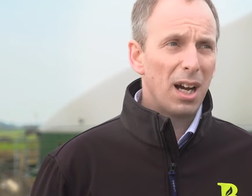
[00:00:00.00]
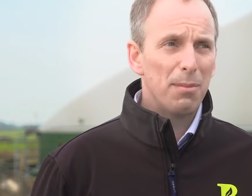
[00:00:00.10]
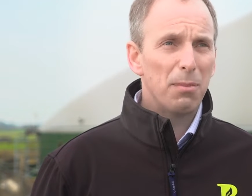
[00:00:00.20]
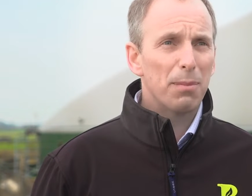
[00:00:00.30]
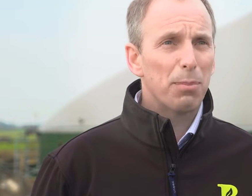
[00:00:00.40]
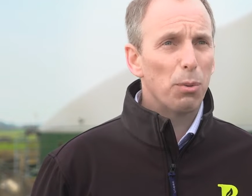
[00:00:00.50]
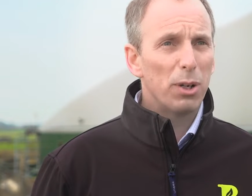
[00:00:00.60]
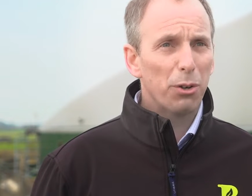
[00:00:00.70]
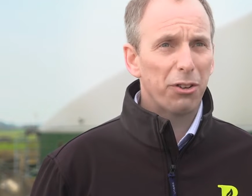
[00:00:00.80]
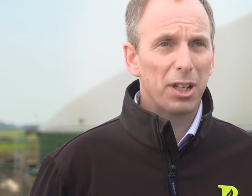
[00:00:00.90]
but
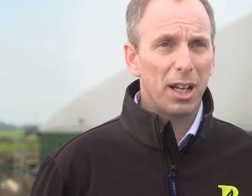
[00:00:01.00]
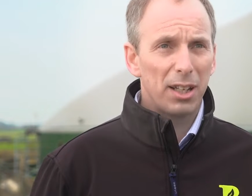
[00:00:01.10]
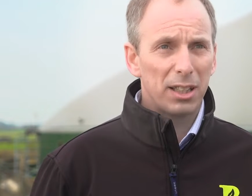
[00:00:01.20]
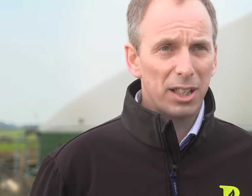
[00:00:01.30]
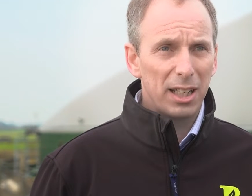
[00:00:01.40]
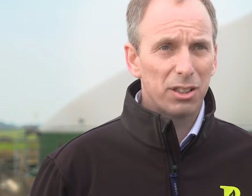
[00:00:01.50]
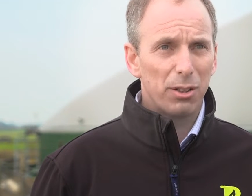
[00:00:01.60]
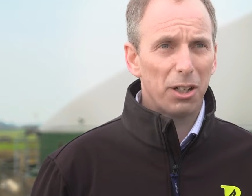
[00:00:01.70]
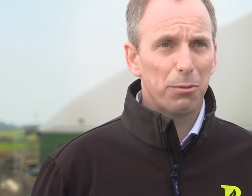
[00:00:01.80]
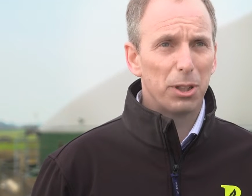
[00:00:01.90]
we also get their
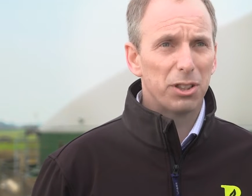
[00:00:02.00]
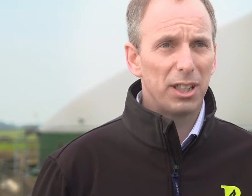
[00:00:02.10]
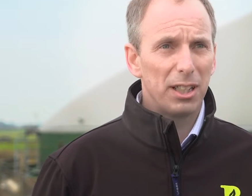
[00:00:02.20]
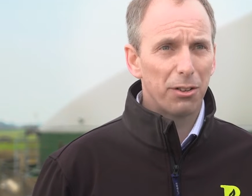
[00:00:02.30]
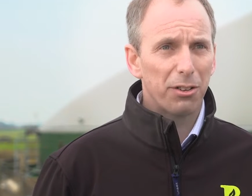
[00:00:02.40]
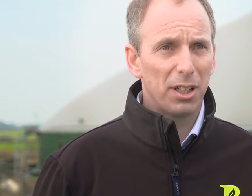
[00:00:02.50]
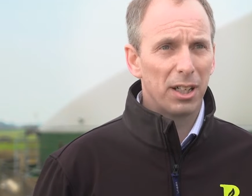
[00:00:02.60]
data expertise,